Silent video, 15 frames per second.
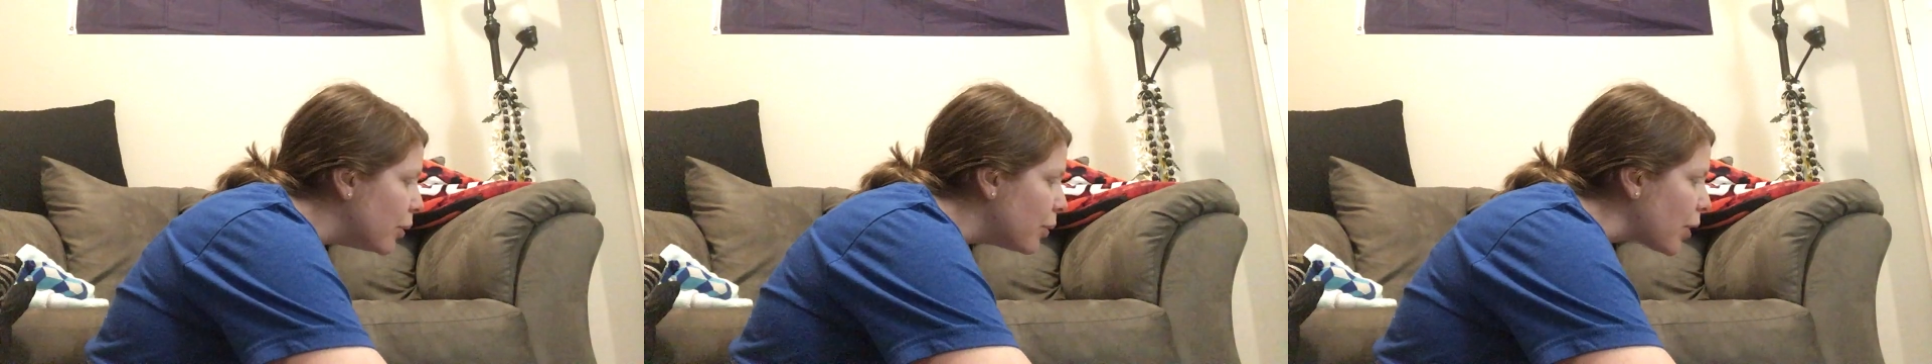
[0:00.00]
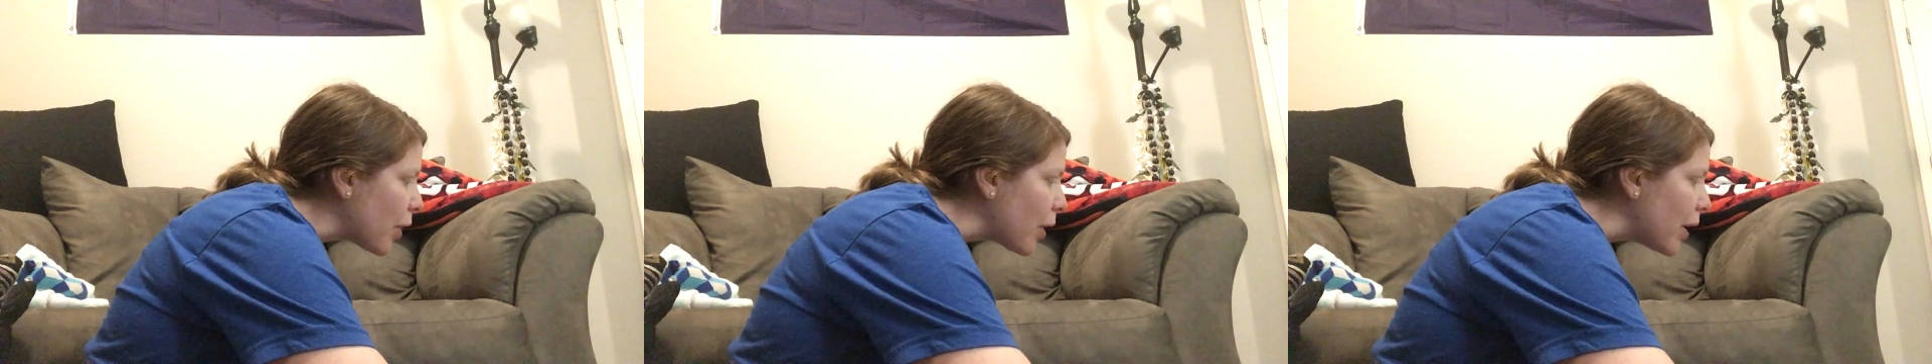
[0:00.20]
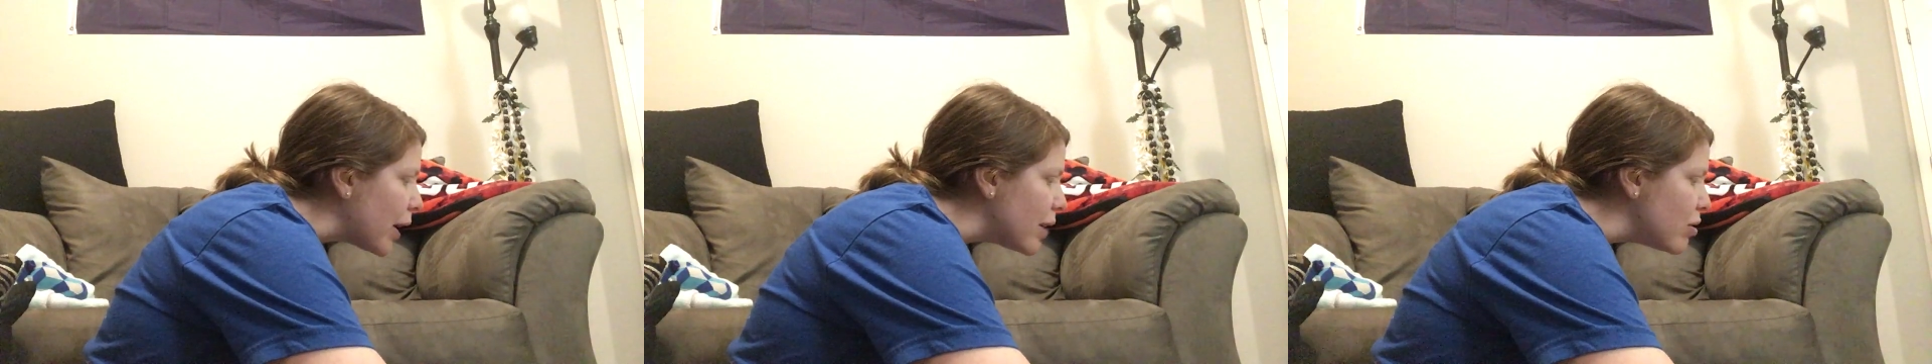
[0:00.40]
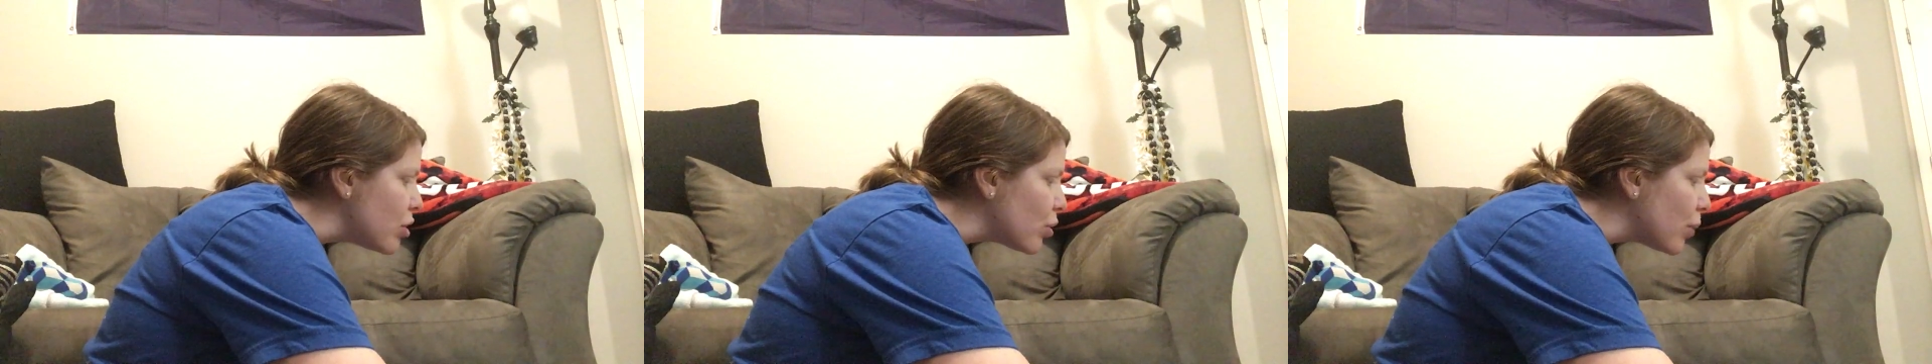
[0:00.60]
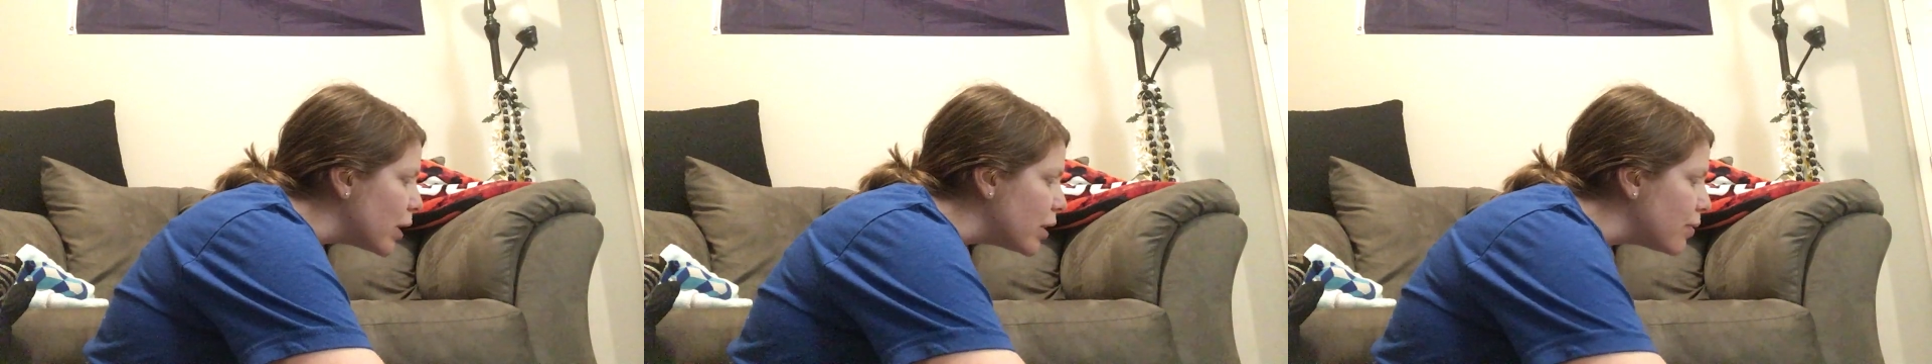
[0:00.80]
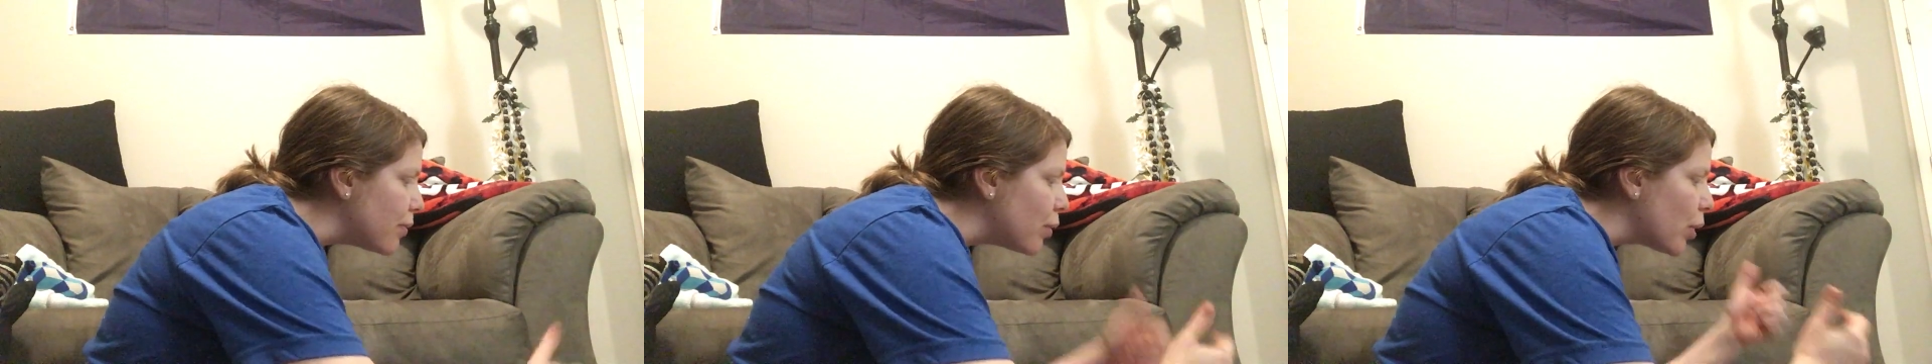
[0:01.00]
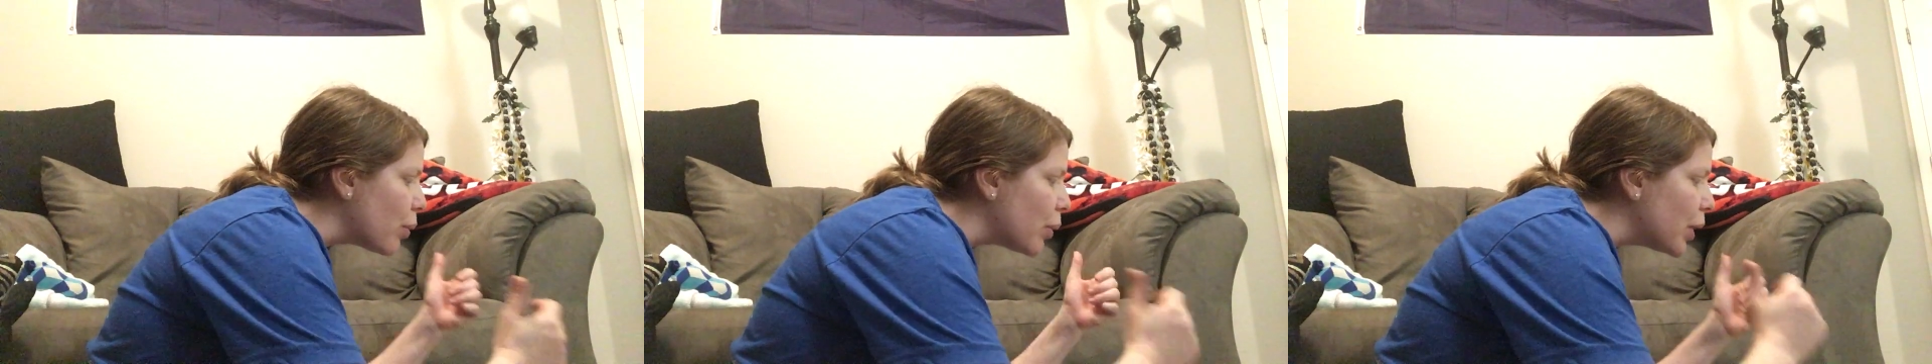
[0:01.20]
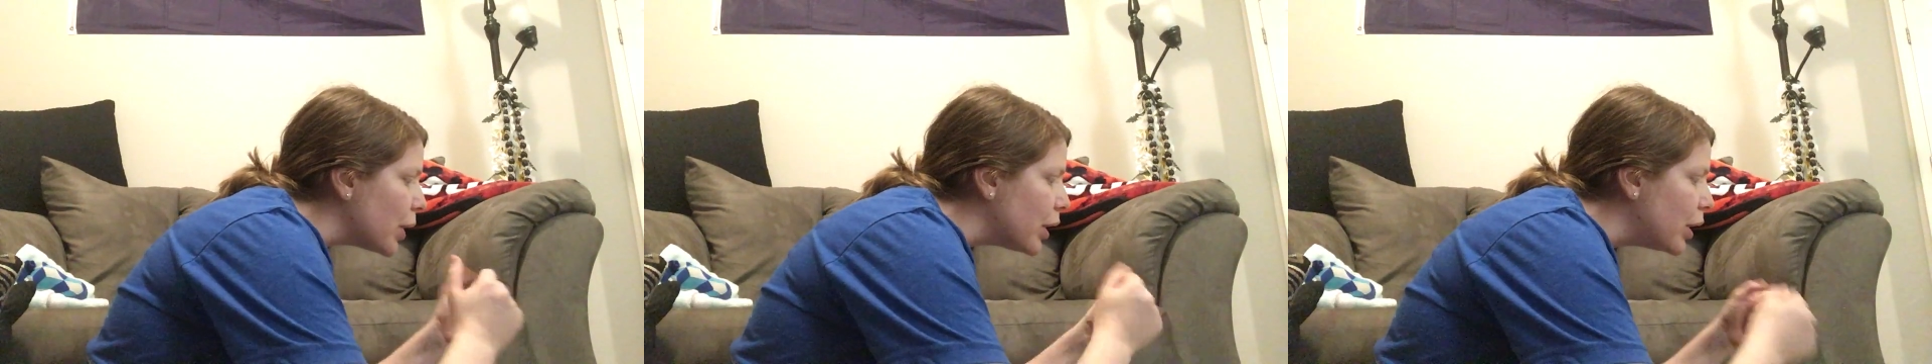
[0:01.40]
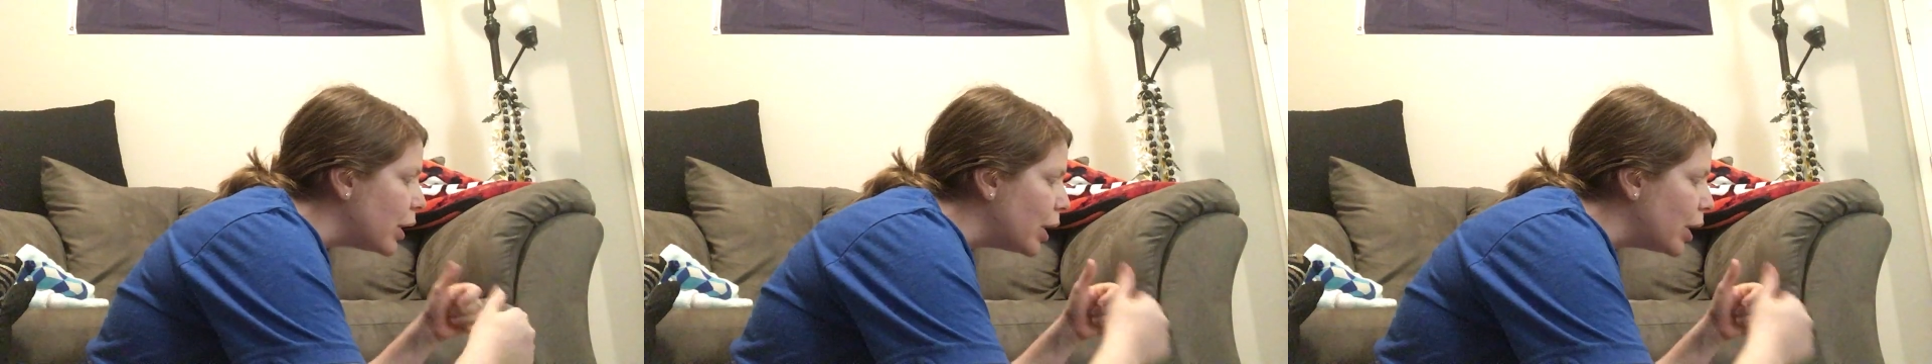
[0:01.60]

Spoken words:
with our heads craned forward,